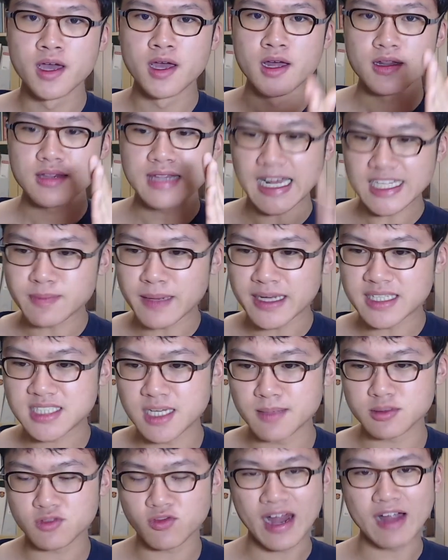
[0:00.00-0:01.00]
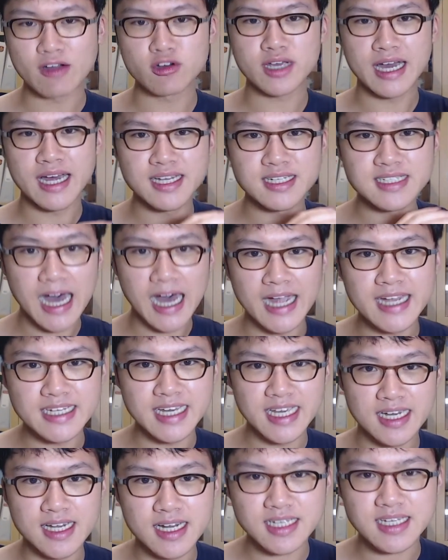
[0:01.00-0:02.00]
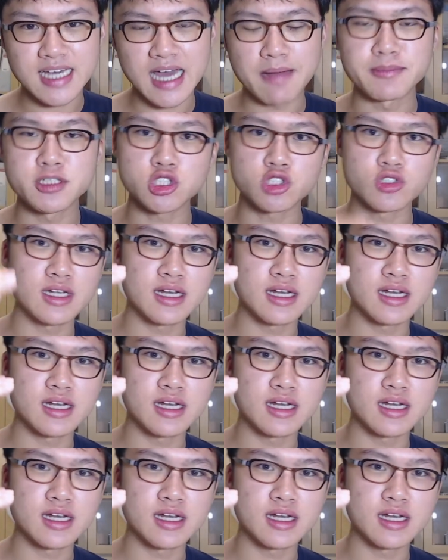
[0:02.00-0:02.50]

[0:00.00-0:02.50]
That's my tips for how to get a 9 in chemistry.